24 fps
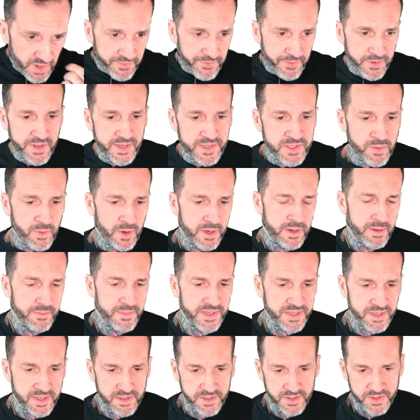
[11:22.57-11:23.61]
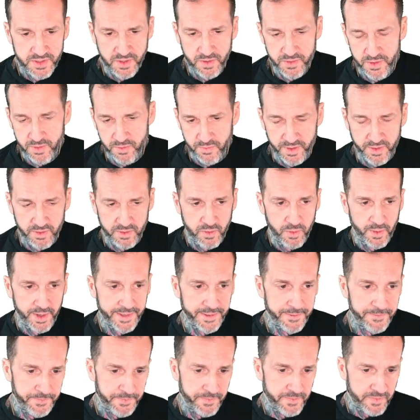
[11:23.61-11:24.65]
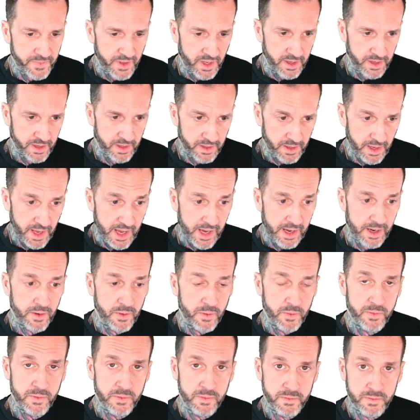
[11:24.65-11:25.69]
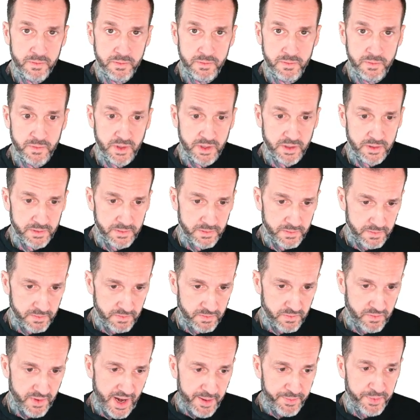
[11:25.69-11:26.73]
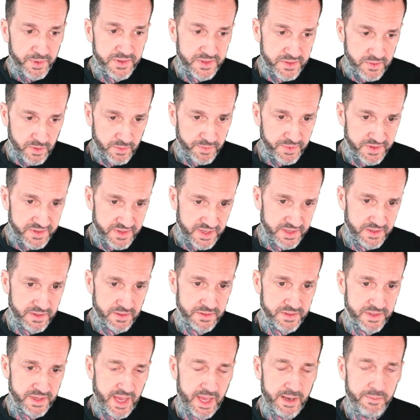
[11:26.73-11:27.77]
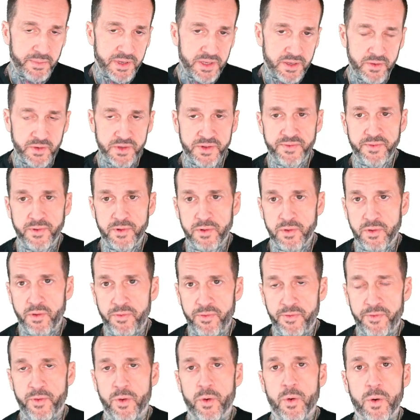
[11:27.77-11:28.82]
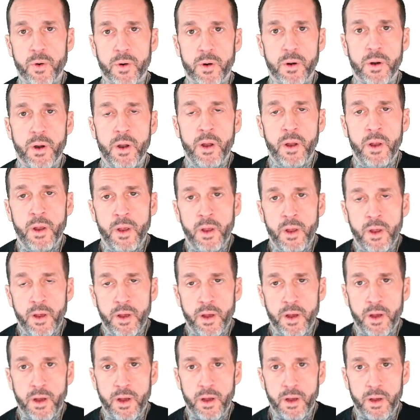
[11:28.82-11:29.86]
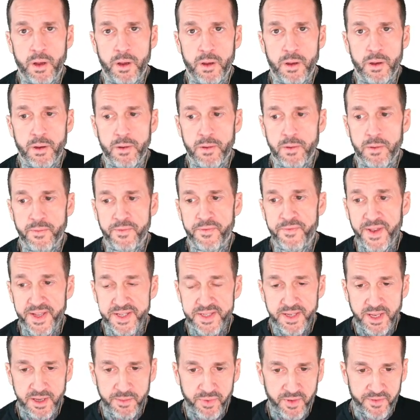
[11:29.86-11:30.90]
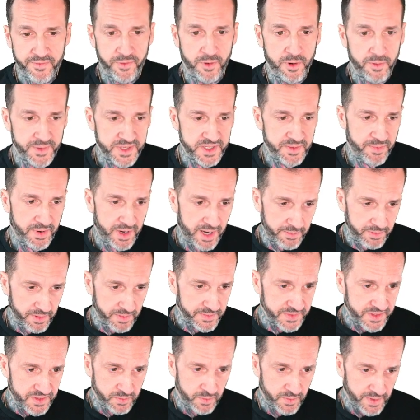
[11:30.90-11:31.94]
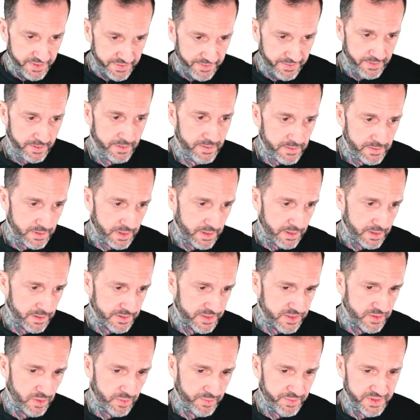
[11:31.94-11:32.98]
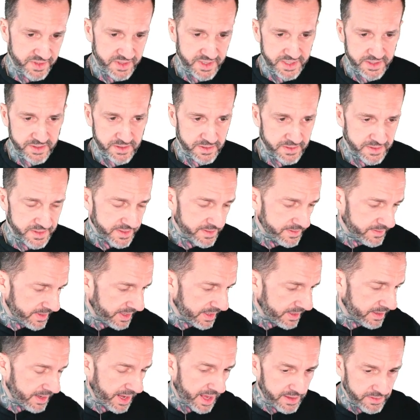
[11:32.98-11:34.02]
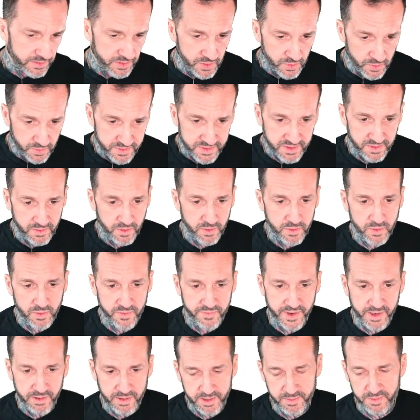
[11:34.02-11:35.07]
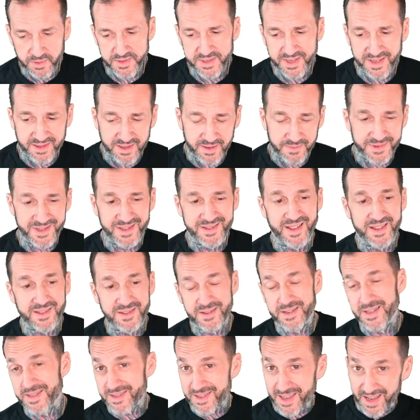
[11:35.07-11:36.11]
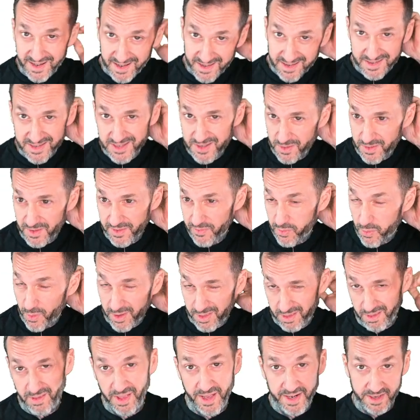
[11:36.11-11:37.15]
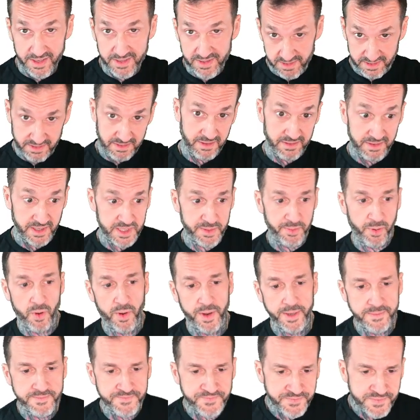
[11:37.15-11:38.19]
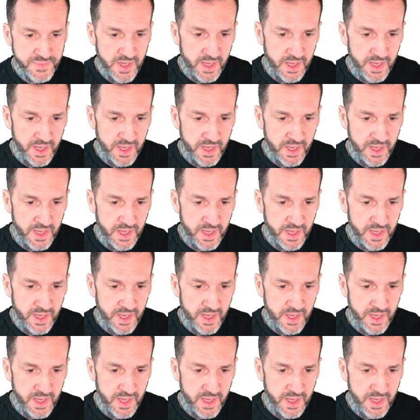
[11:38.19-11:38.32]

for this one, I'm just going to show you real quick uh, how uh, wrap procedures can be useful for uh, fixing performance problems with uh, store procedures that use local variables in them, since that, since that is sort of what led us to this point.